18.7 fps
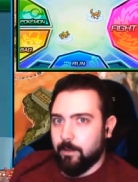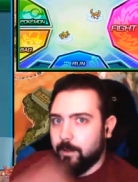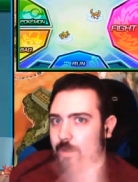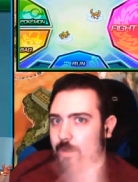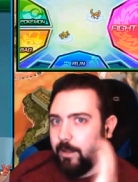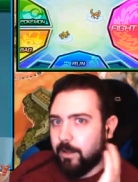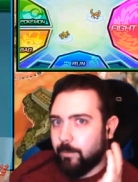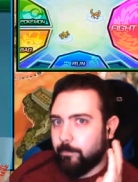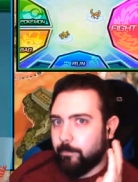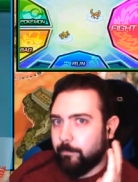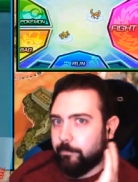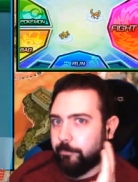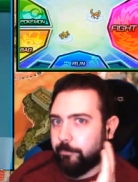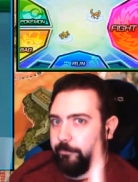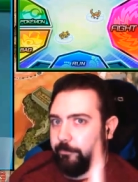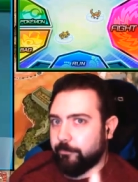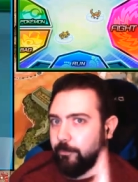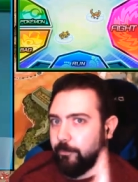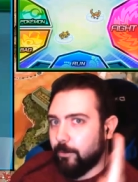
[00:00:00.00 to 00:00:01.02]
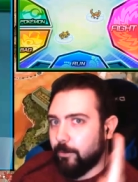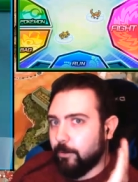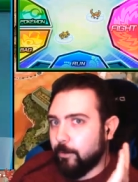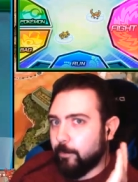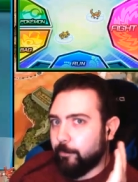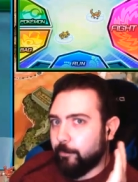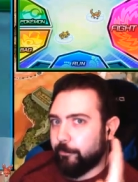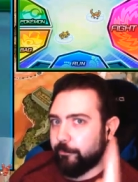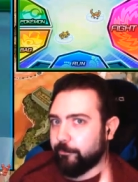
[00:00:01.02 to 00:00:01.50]
I am
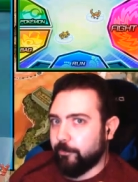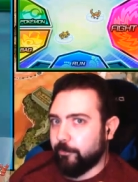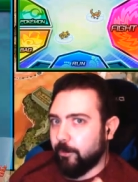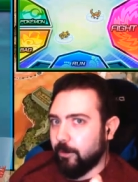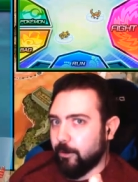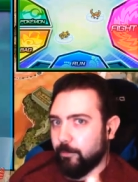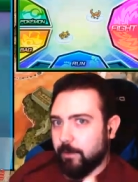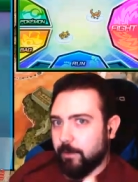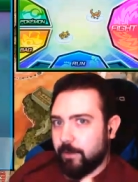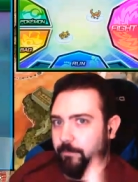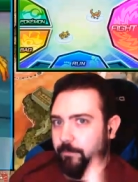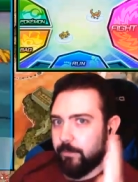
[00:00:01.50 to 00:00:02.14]
so sorry